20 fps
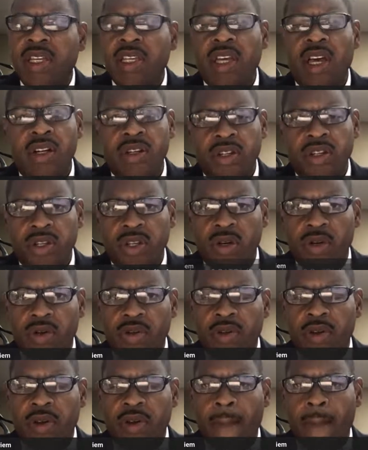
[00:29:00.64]
young
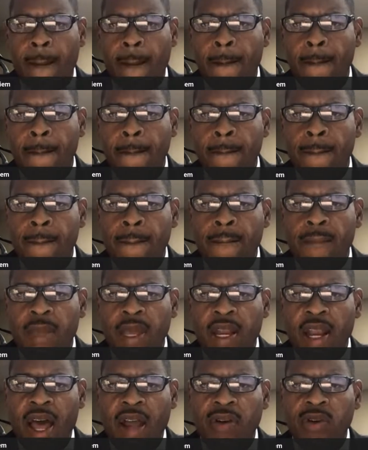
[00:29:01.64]
children,
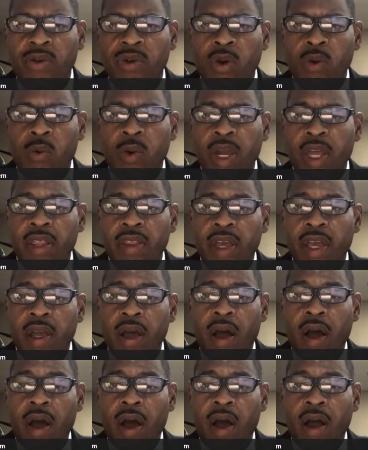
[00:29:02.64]
and I don't know where they
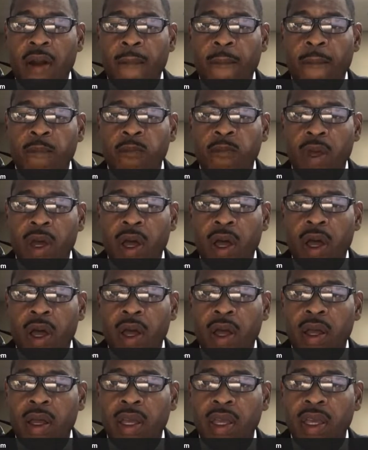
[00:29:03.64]
are
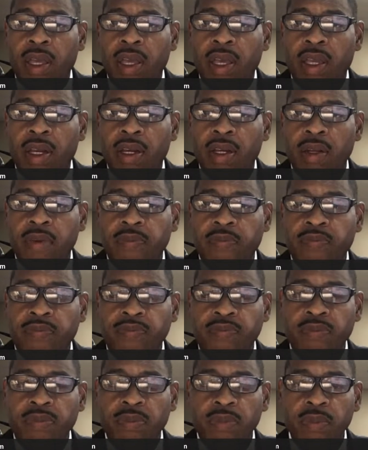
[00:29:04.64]
in
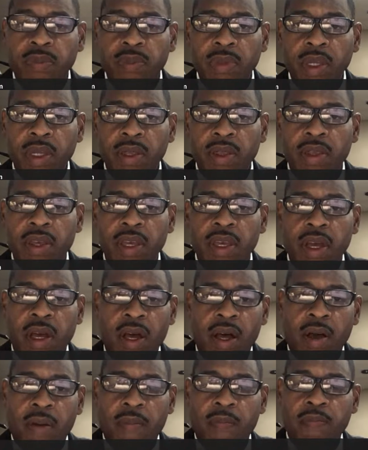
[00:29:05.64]

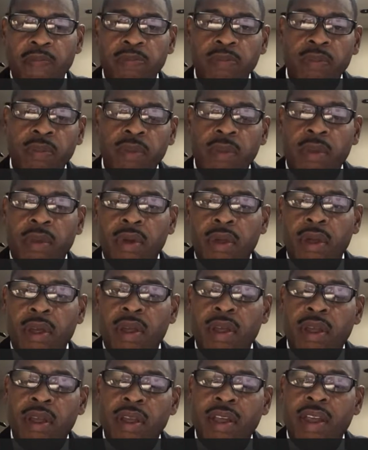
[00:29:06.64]
the
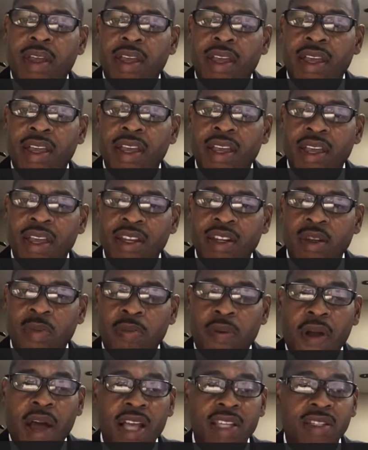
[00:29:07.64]
in the
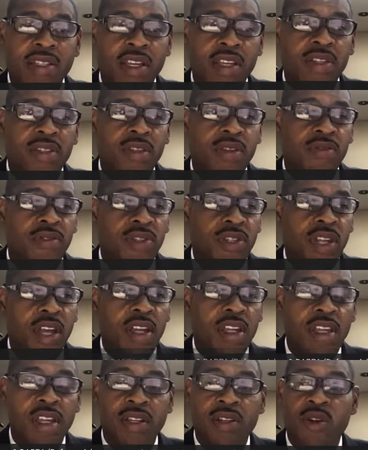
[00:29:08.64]
process of
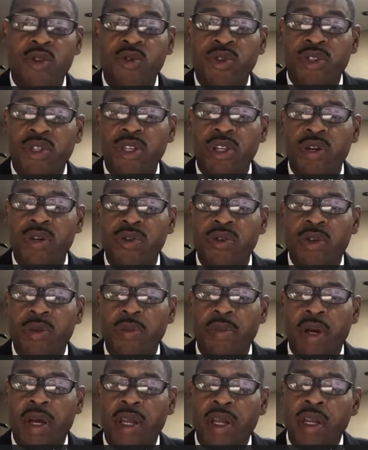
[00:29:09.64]
studying those
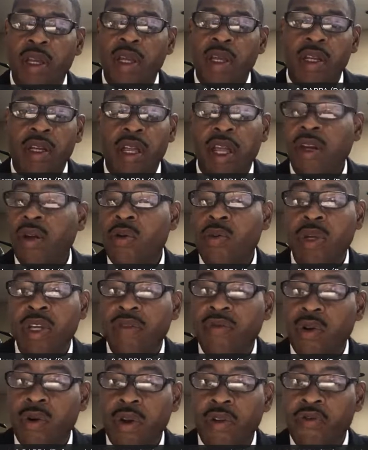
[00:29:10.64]
children, but they don't
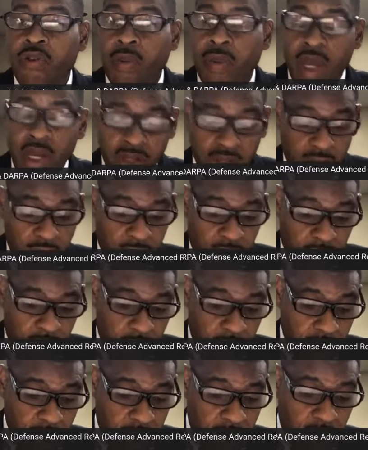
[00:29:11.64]
give no information on that.
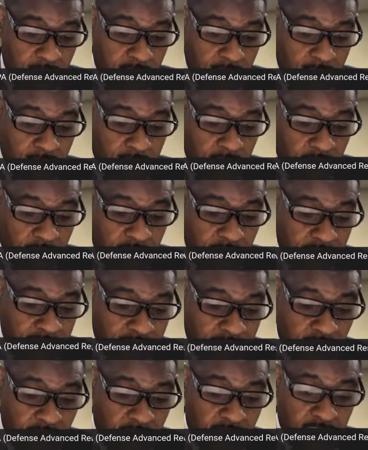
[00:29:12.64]
So they're
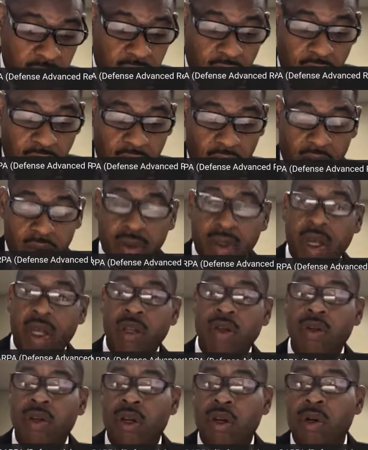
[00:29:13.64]
saying now that,
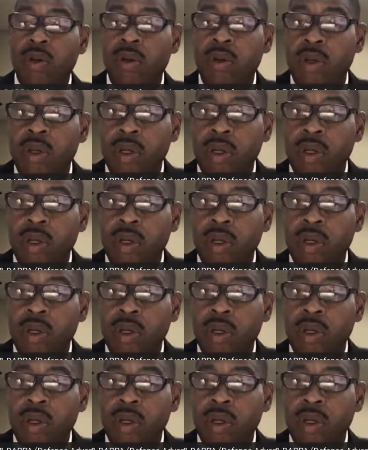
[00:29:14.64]
you know,